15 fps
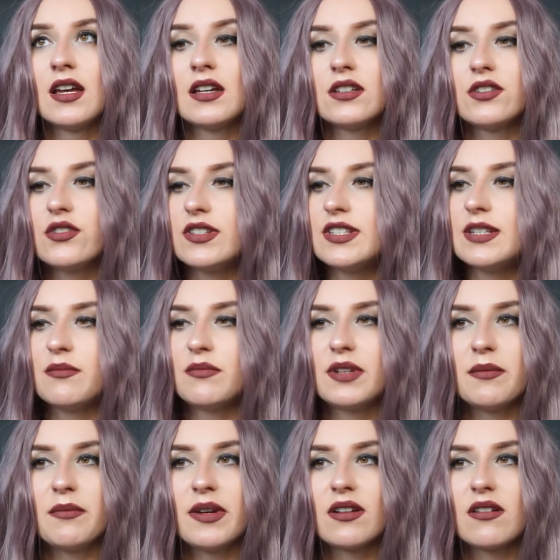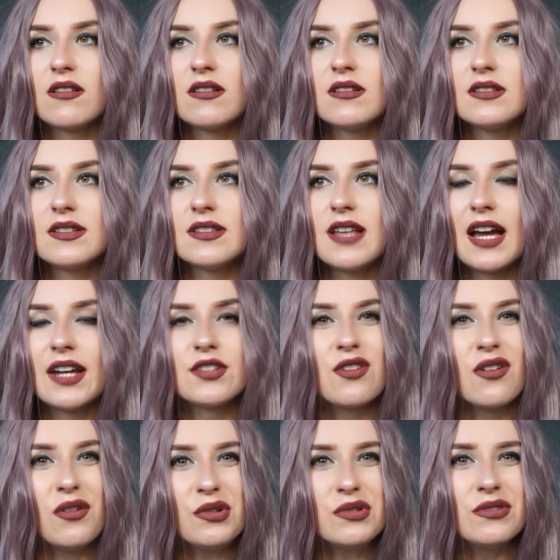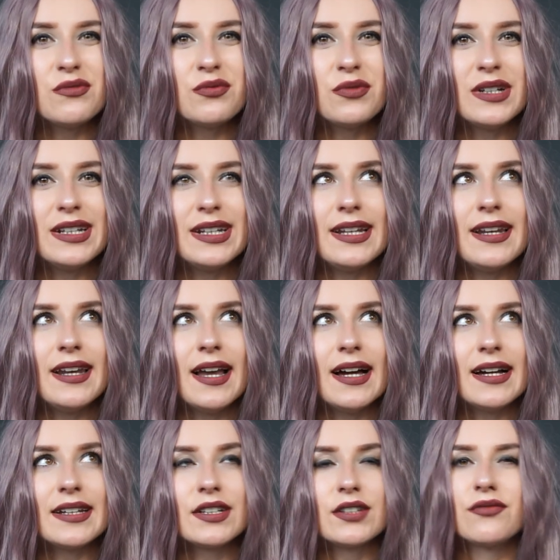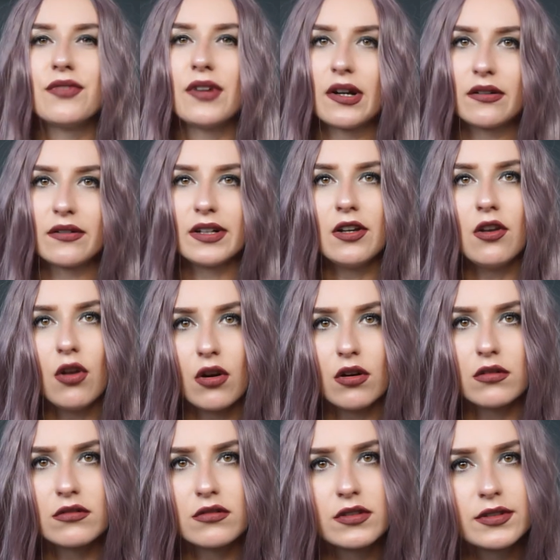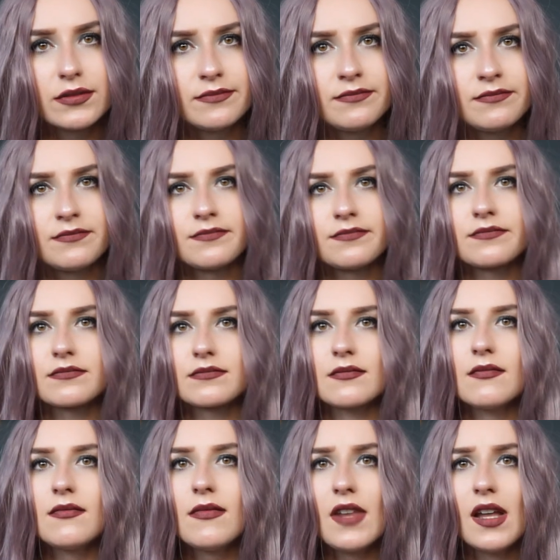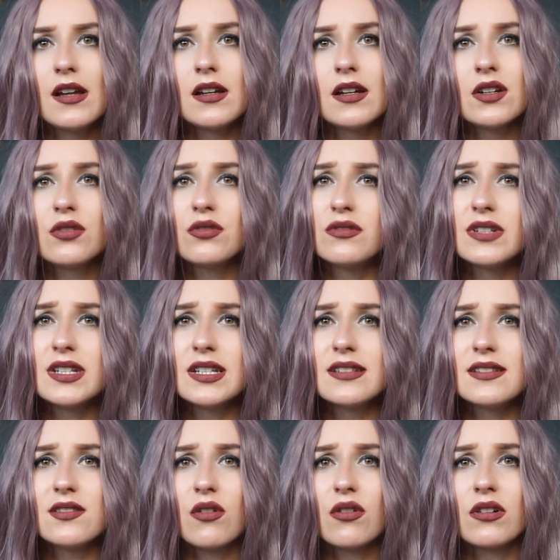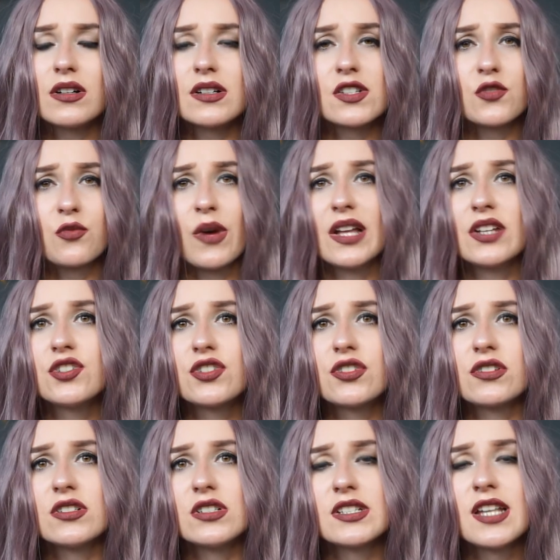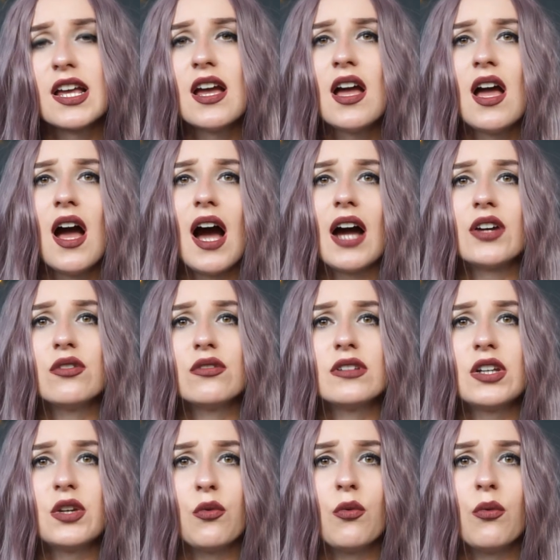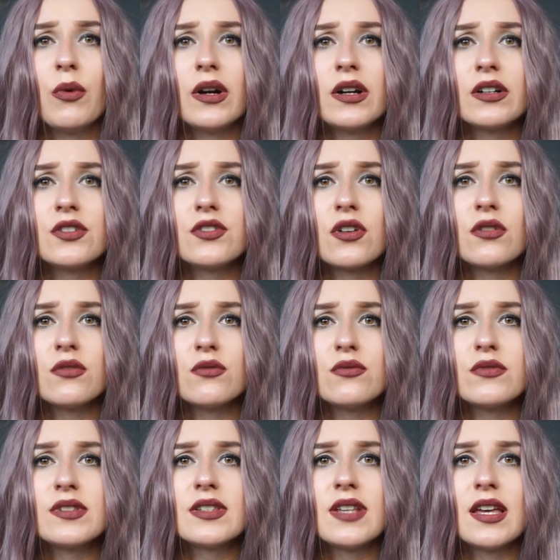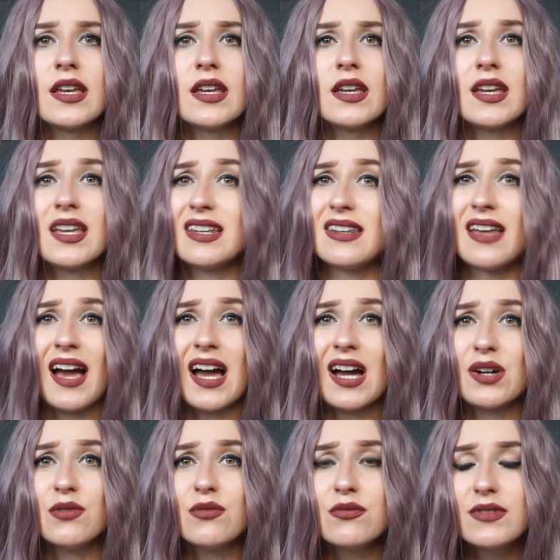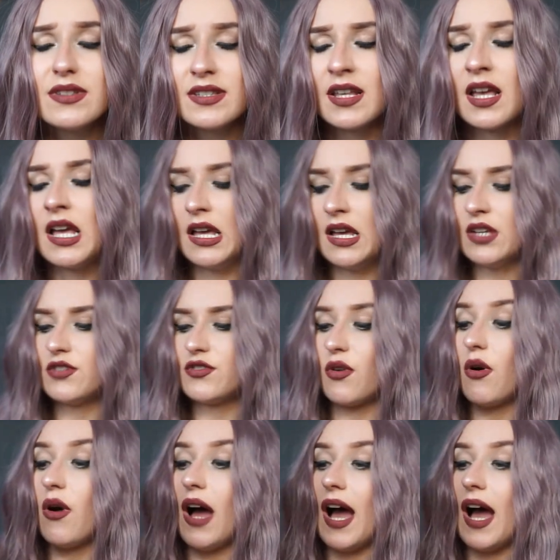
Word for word: just simply because I don't really like very long uh, hoodies or sweatshirts I only wear those uh, in the house so